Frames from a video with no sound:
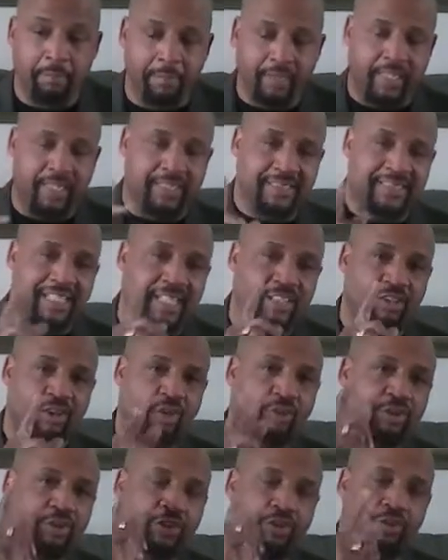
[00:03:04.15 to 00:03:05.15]
because they
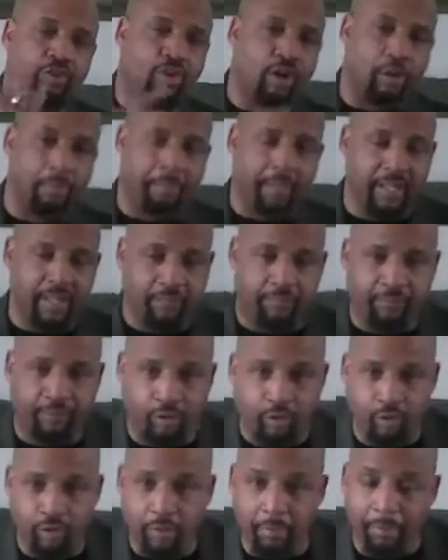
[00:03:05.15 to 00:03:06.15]
know you're going to be the
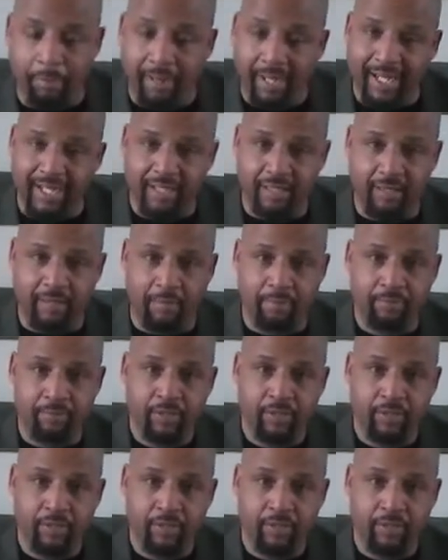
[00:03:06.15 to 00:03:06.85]
fool to buy them.